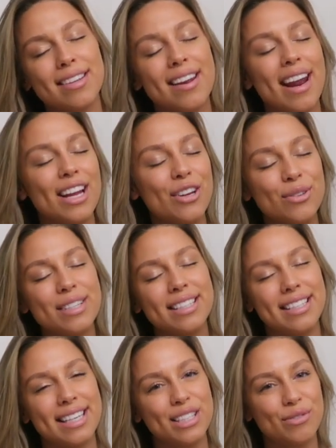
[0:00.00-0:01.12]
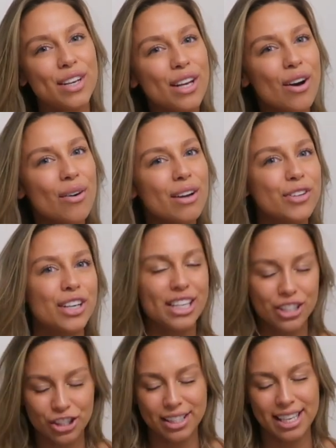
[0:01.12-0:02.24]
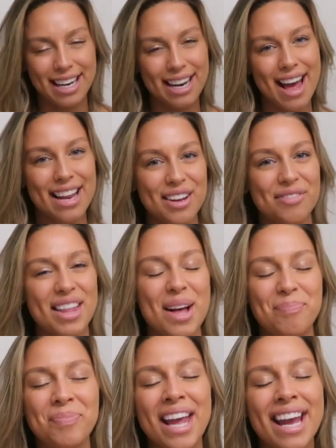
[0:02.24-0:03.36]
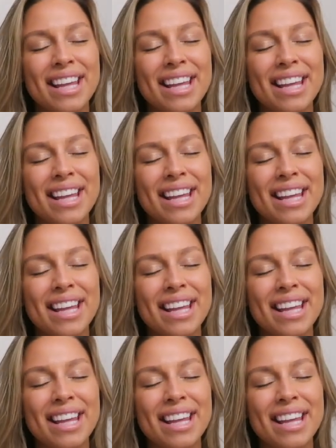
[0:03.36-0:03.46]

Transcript: that I use in today's video if you're interested in any of them.